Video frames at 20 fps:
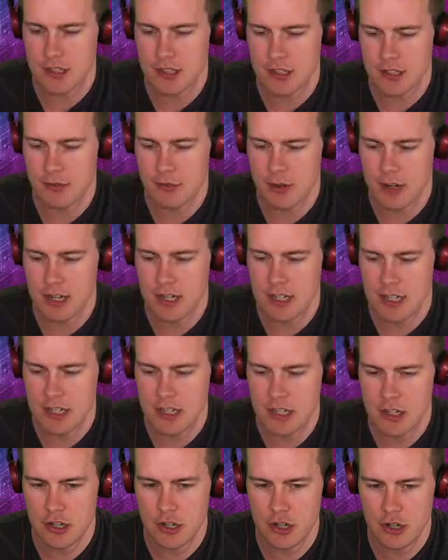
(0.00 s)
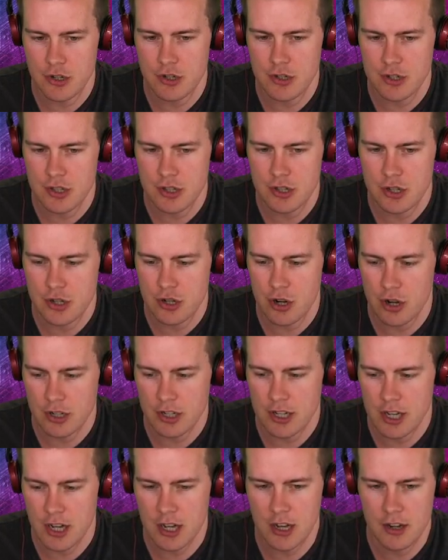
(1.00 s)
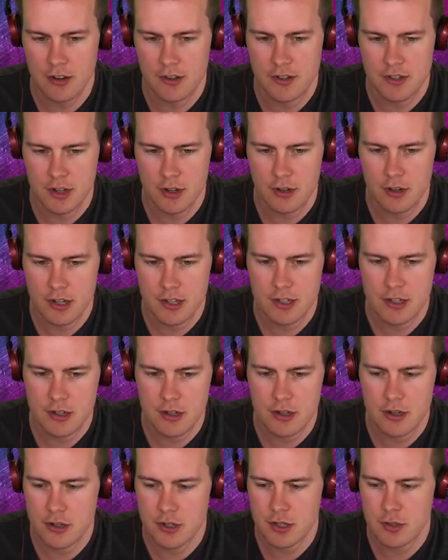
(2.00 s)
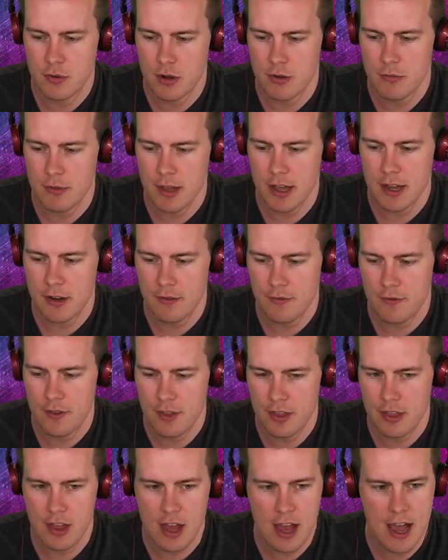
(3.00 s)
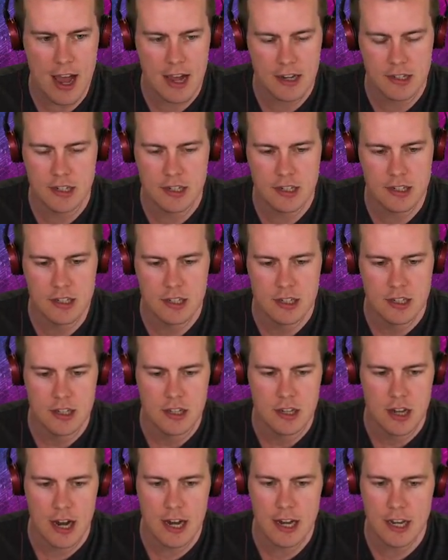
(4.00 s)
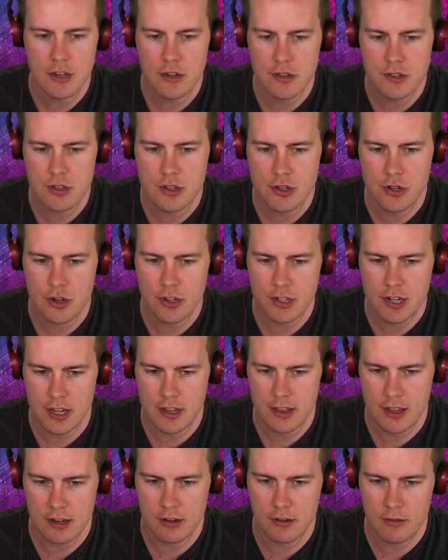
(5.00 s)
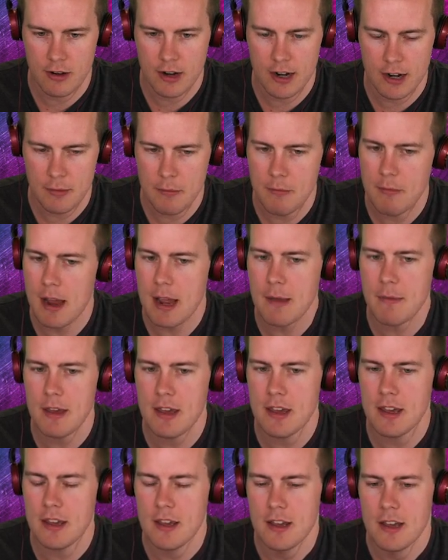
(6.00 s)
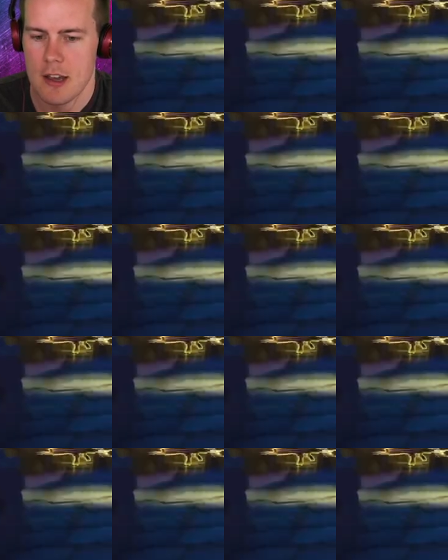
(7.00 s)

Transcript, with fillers: So I didn't use the shotgun, so let's swap that for that. I didn't use the shotgun that round. Maybe,